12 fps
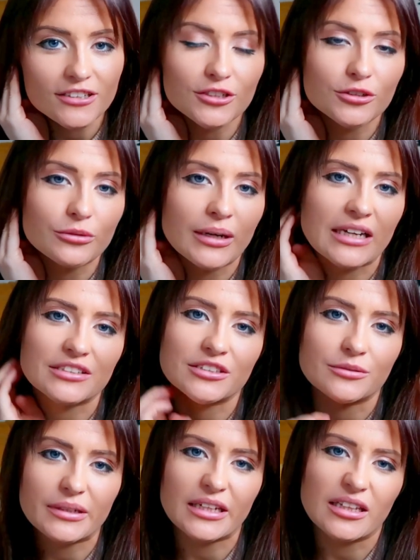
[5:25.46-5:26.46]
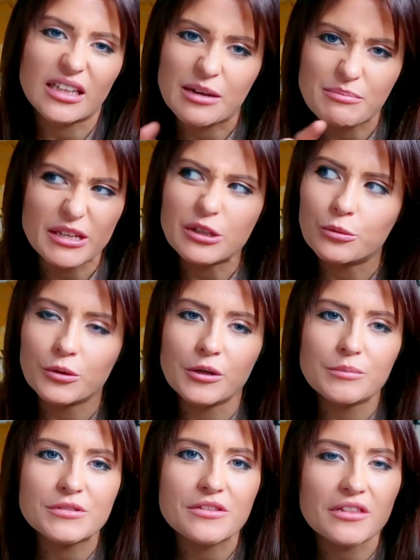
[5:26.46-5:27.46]
you had to eat like
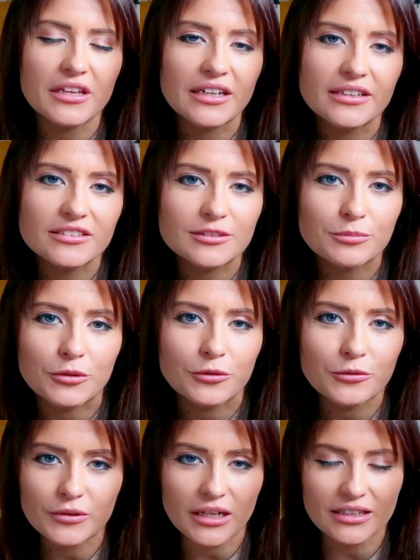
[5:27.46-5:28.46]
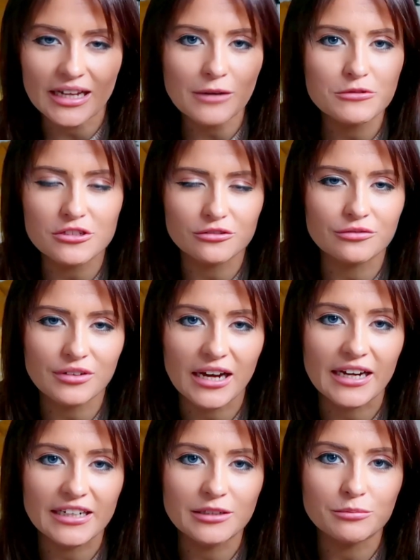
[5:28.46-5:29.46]
mealworms and things, and that was all
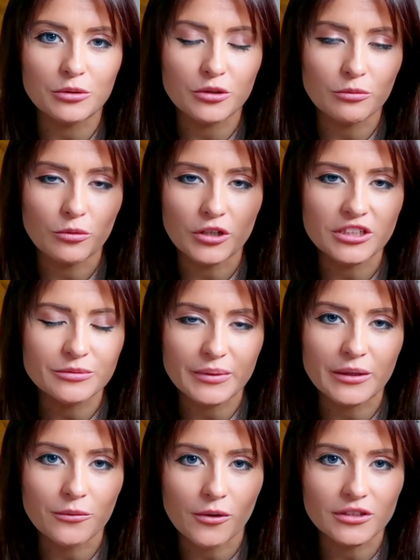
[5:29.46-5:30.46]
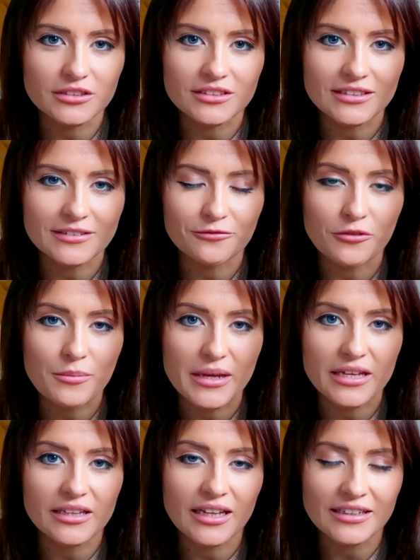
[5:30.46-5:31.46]
fine, but the worst bit was for
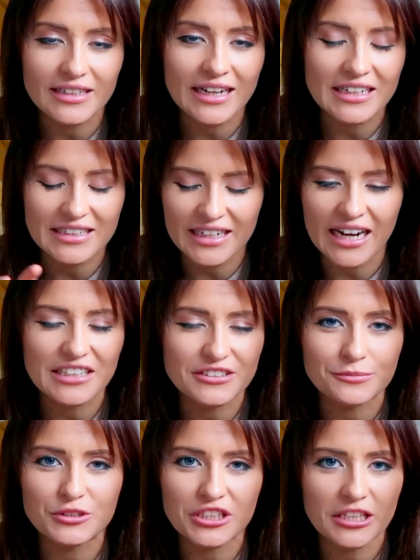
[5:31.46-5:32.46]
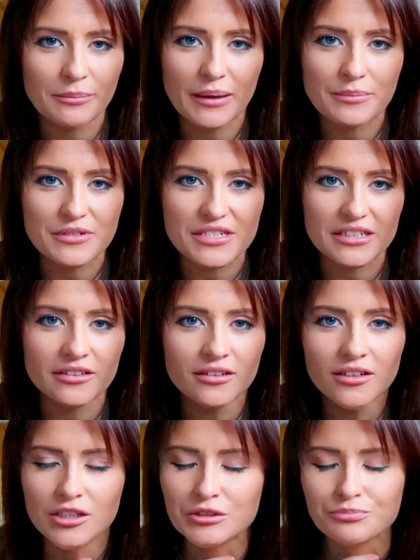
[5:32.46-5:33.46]
me, like, it had some chili peppers in.
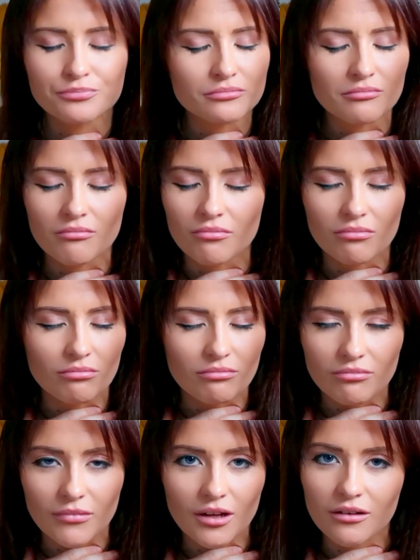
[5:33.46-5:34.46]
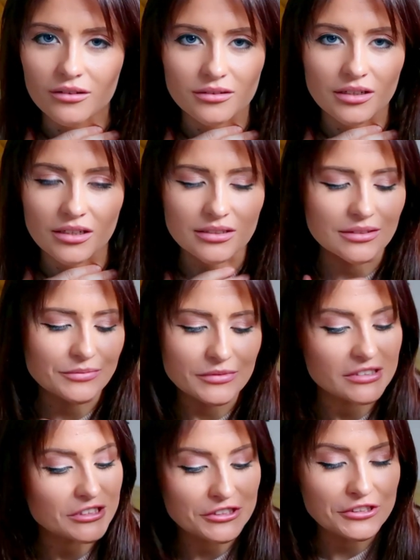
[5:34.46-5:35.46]
Oh god,
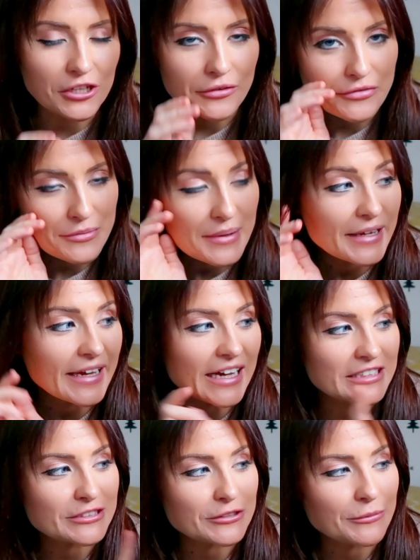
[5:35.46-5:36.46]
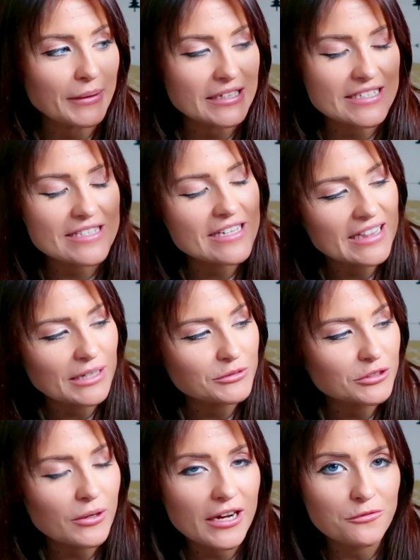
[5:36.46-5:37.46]
just not for me at all. But I did think that
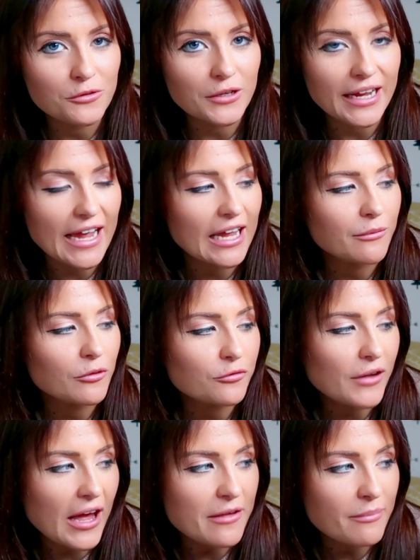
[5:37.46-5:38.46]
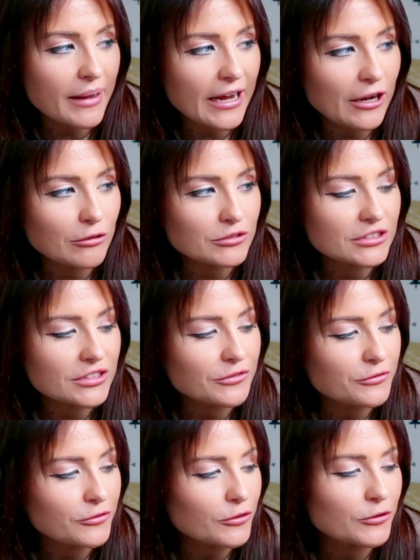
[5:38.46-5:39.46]
was quite a fun game. £5
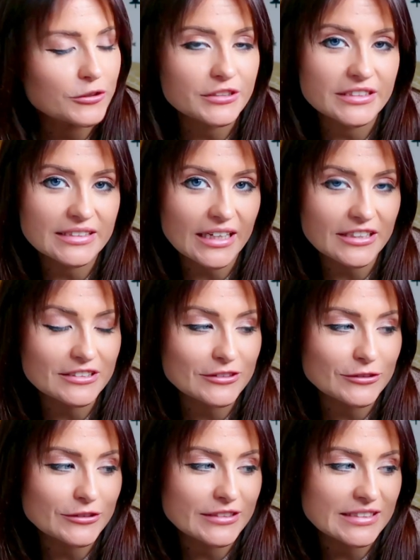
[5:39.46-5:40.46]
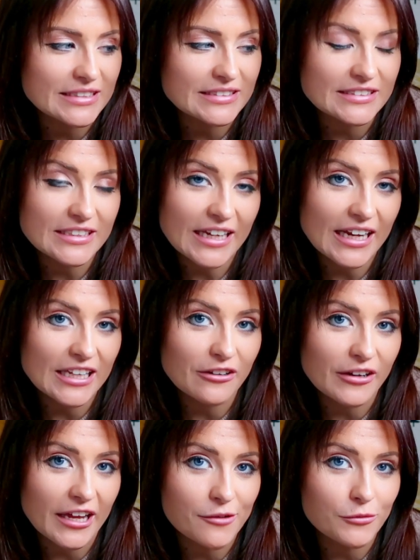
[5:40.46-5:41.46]
for 6 sauces. So yeah, a
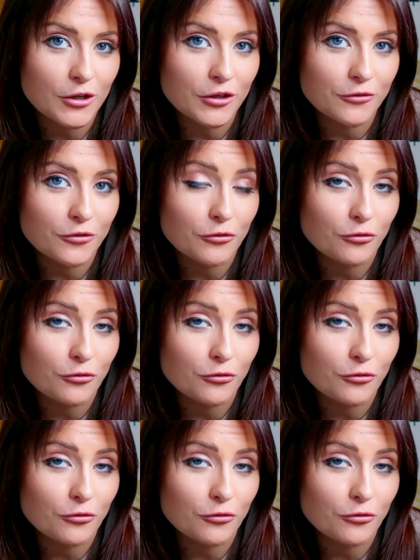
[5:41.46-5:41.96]
little game of